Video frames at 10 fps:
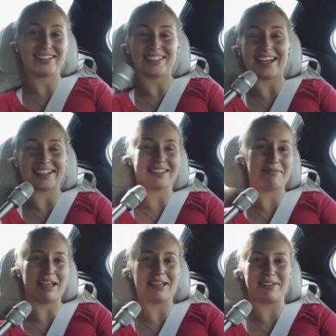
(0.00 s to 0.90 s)
exactly
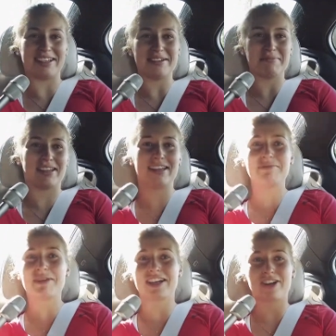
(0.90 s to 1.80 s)
maybe but
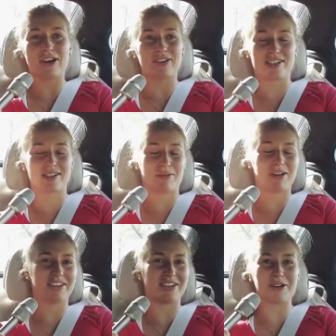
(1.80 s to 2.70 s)
then my coaches
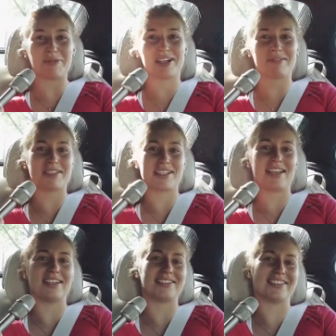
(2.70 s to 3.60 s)
won't know what i'm
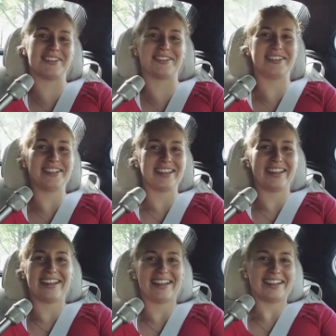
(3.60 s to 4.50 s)
saying so
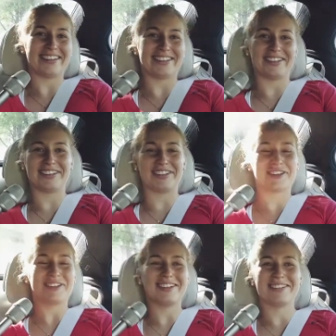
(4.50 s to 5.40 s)
so it's not
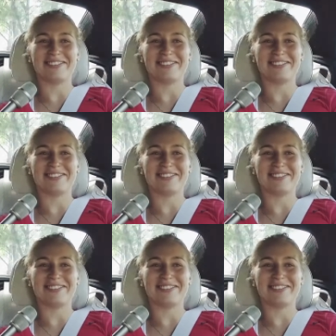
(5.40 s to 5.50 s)
good